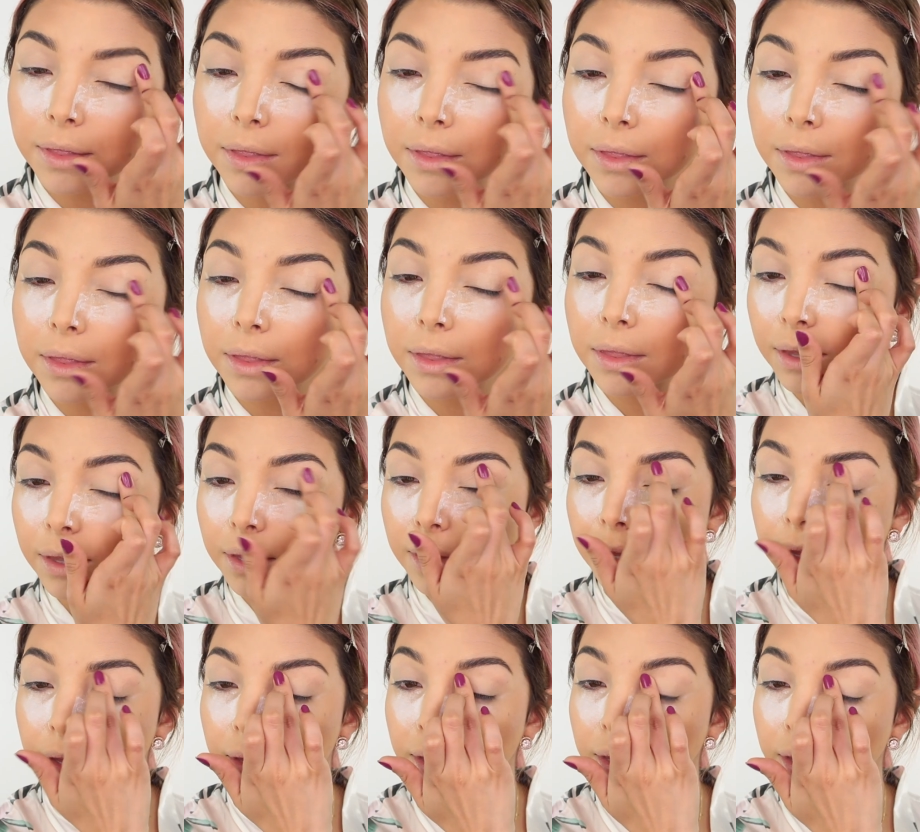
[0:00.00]
So I
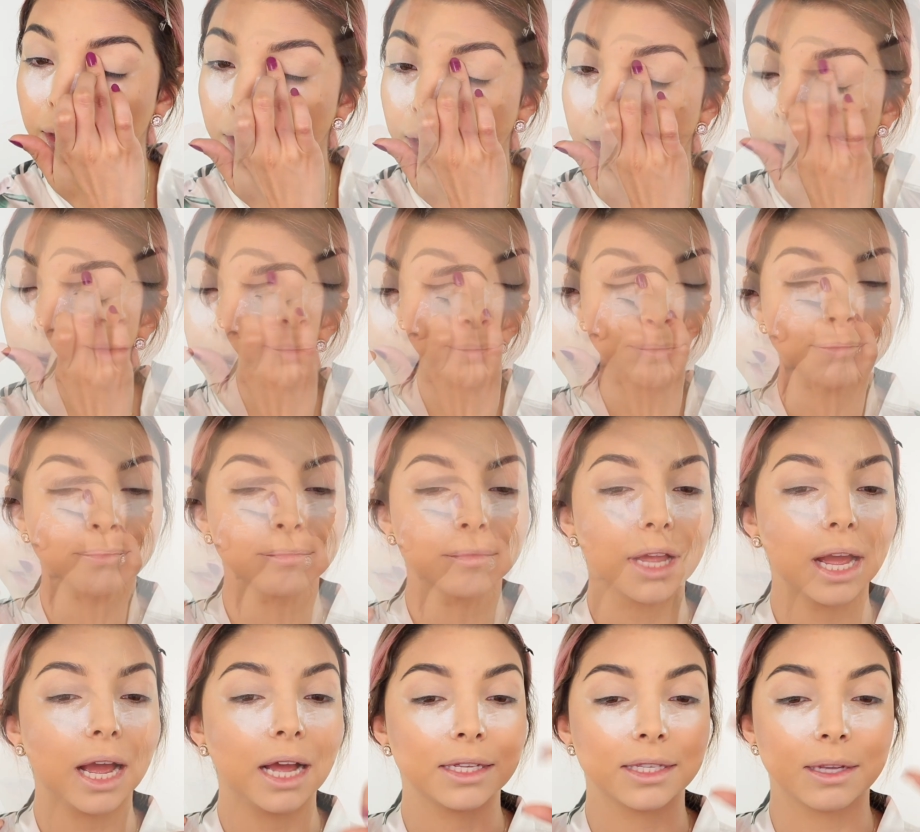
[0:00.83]
was thinking,
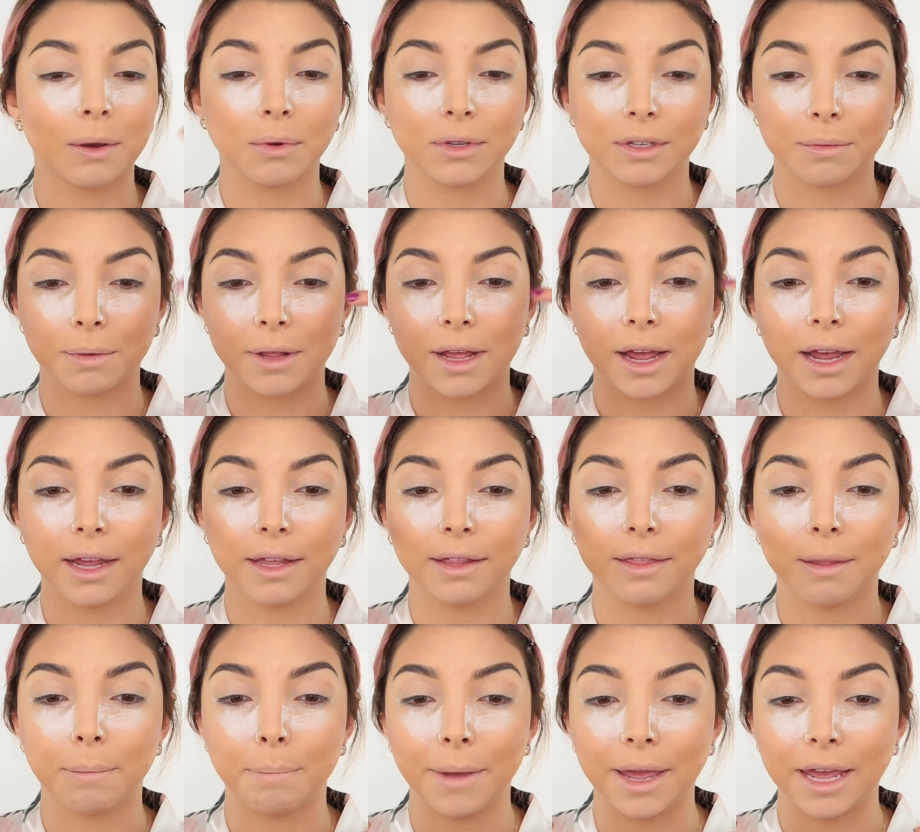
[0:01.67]
as I was
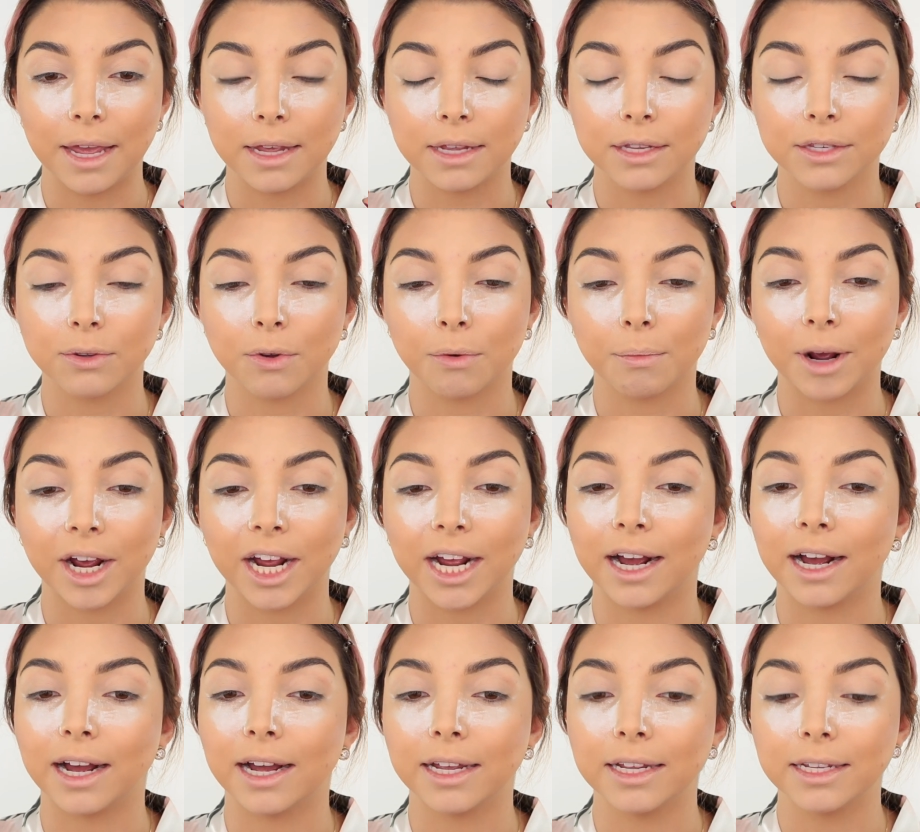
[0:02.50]
applying the base on my
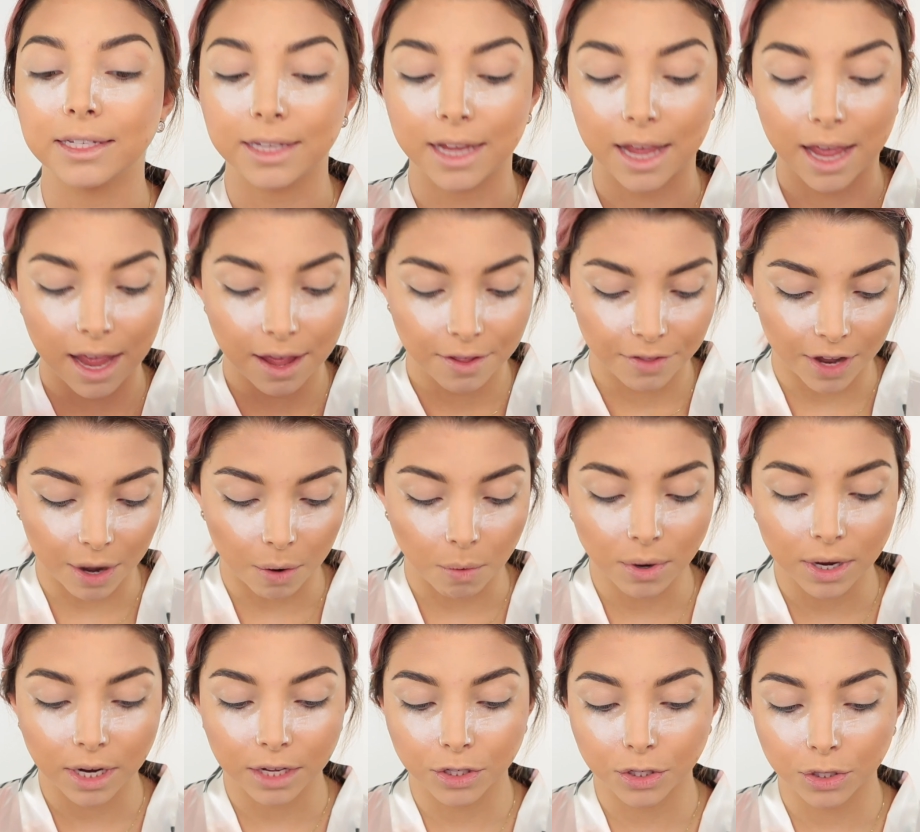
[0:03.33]
eyes, that I
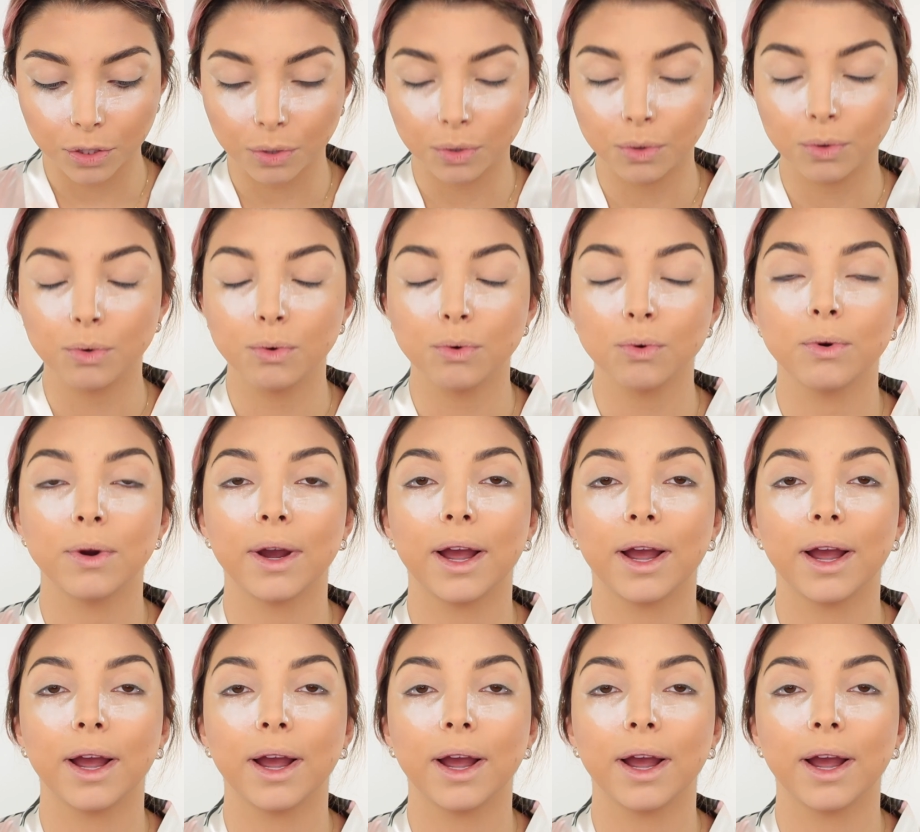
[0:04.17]
want to do